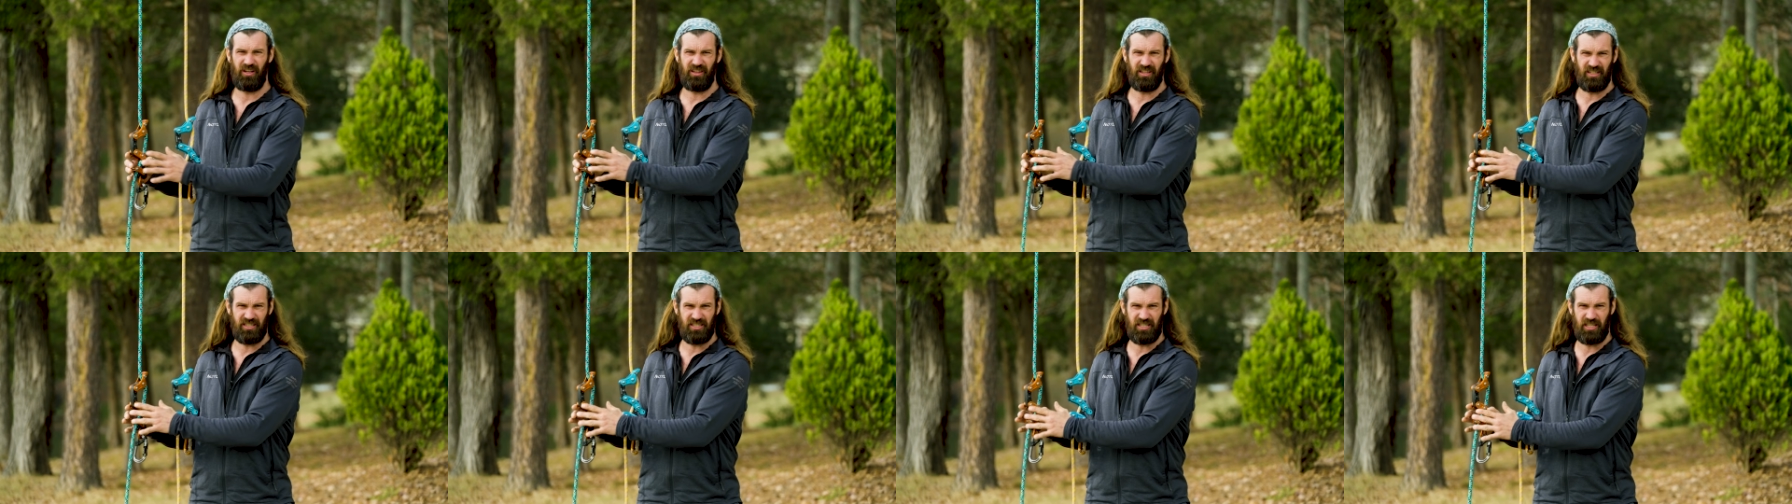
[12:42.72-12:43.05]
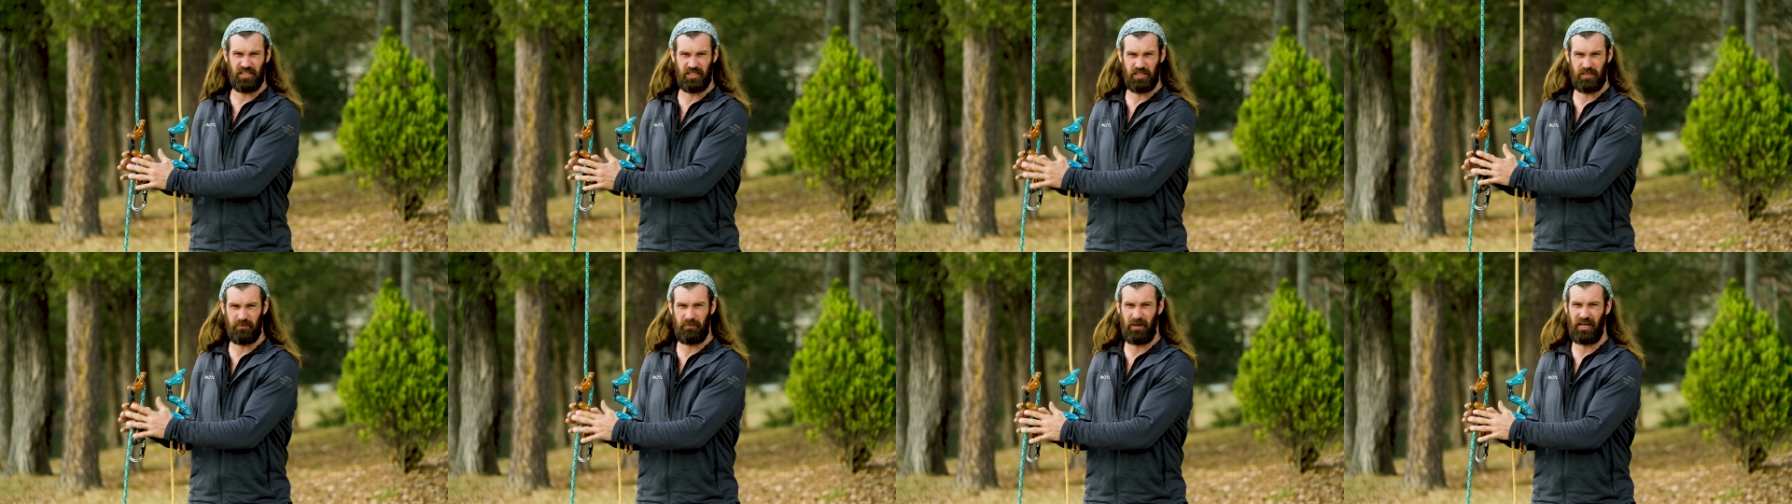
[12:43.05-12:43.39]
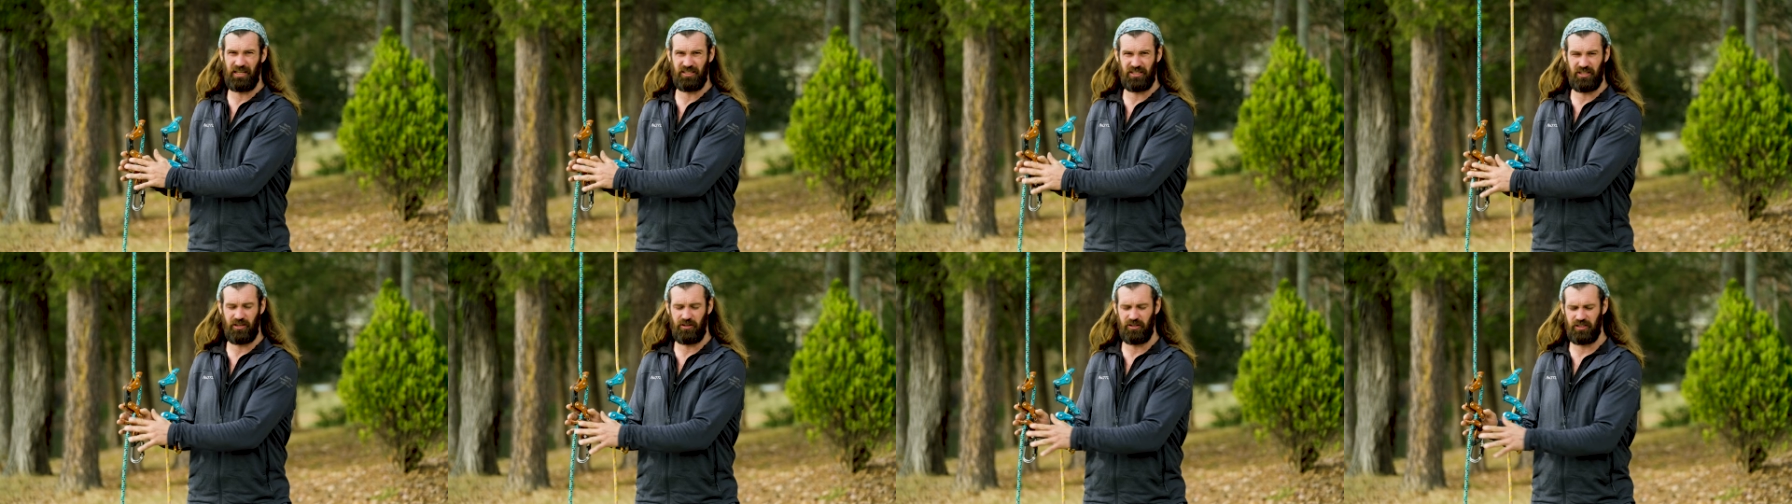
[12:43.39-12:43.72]
in the system
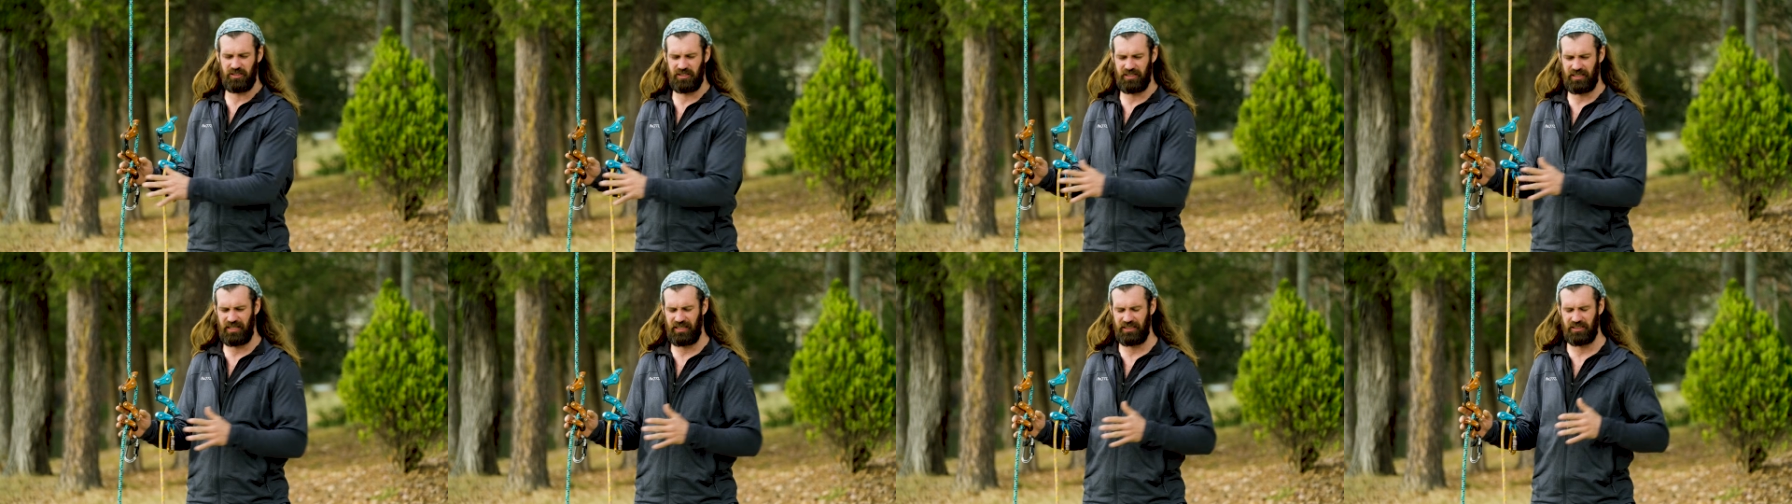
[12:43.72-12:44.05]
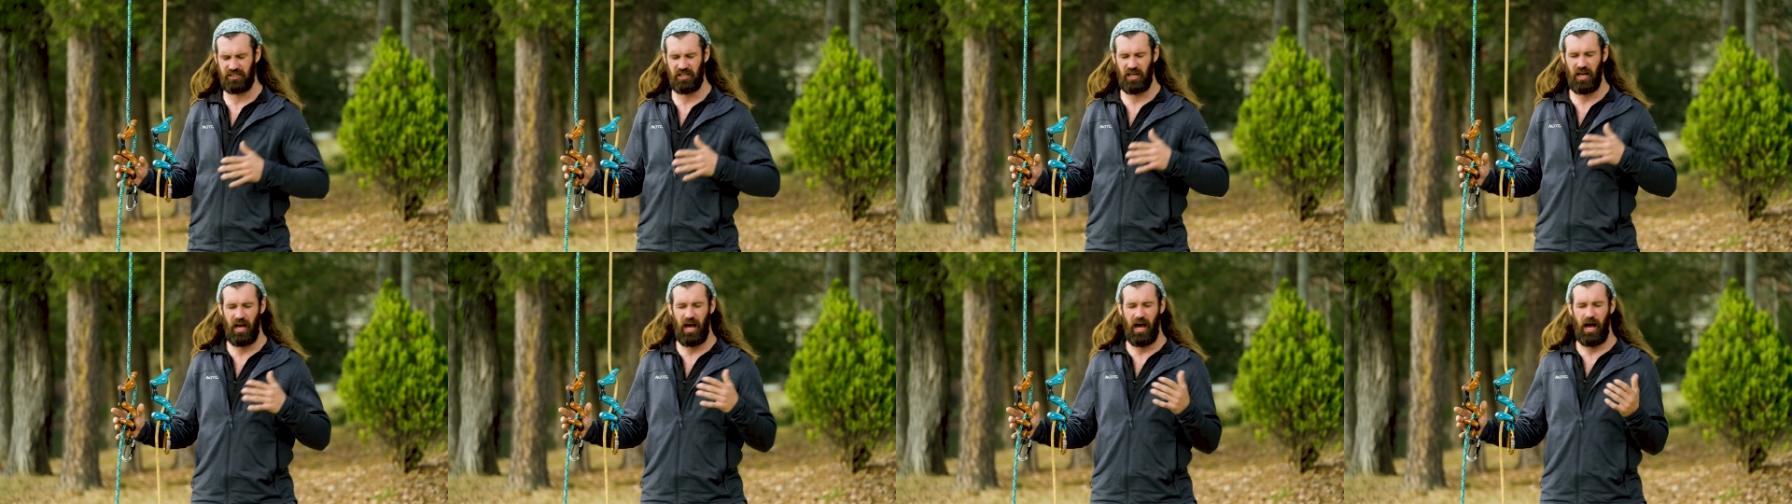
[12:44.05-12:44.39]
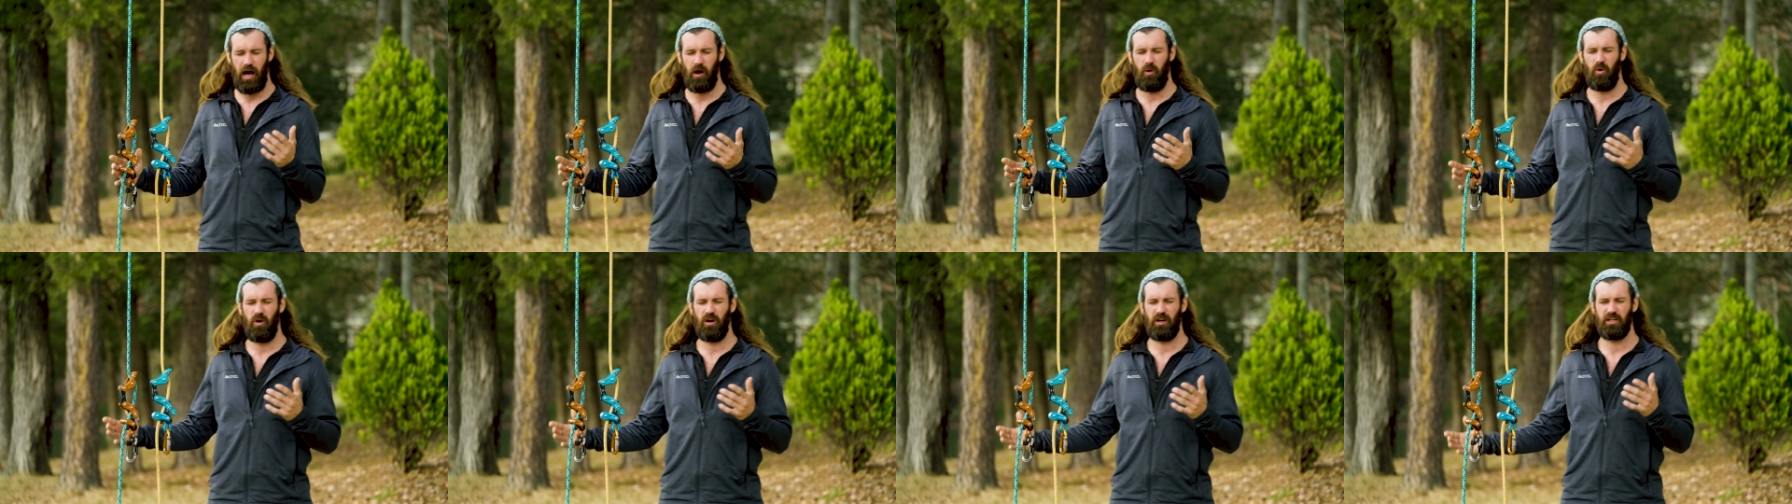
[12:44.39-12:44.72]
as there is this.
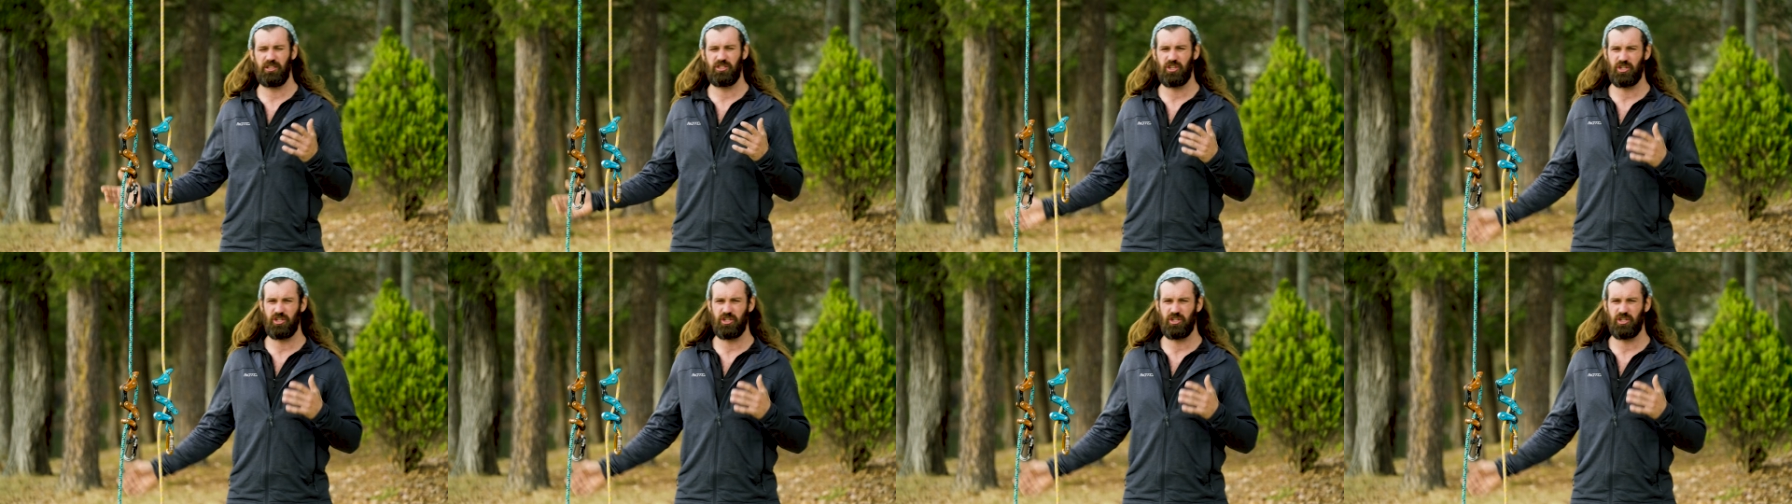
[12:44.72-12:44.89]
I want